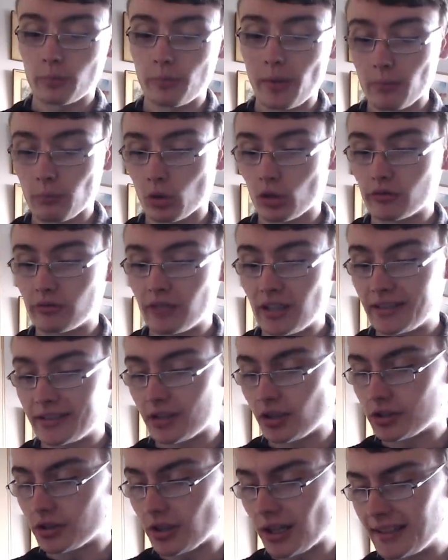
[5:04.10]
do a bit more
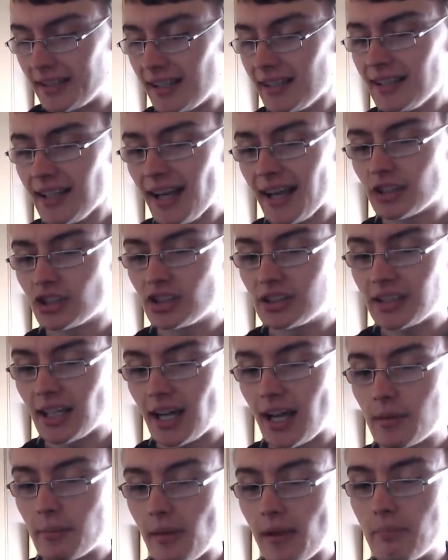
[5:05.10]
research. I didn't actually
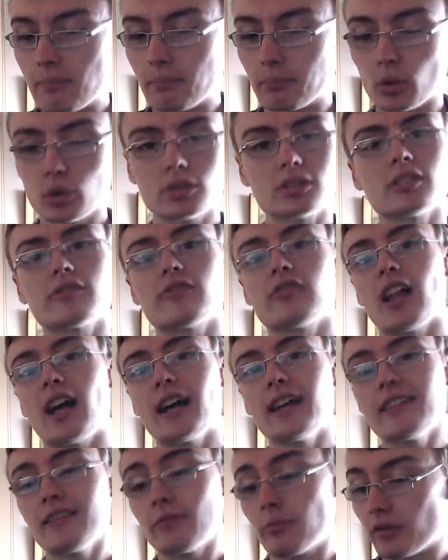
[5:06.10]
type in
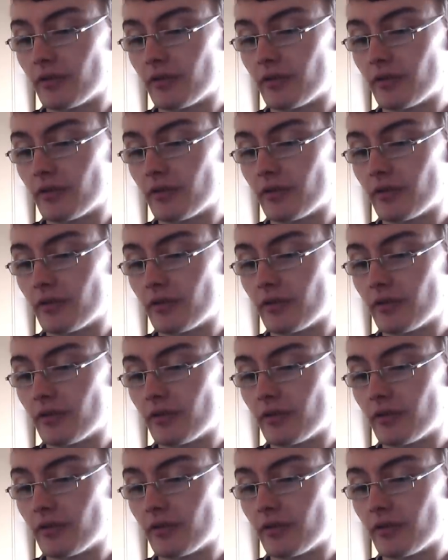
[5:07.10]
butterflies,